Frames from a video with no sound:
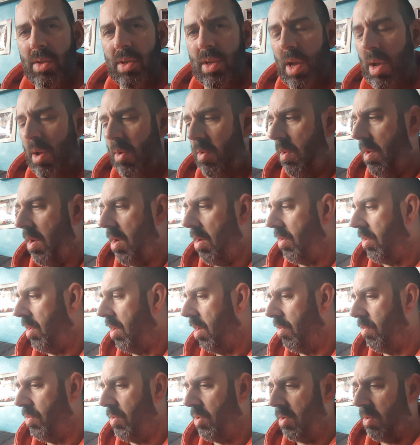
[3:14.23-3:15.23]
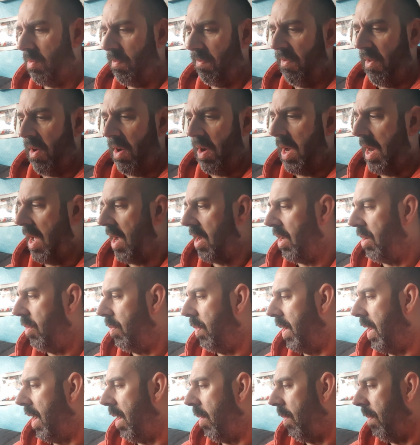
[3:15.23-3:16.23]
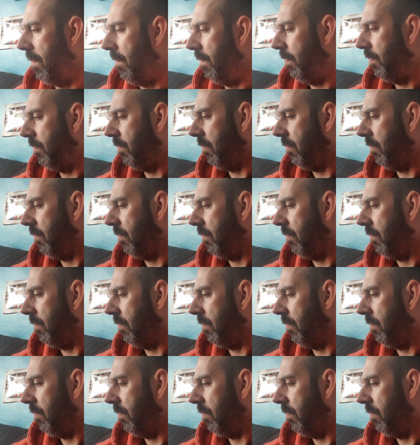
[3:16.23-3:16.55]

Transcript: So I was very lucky with that one.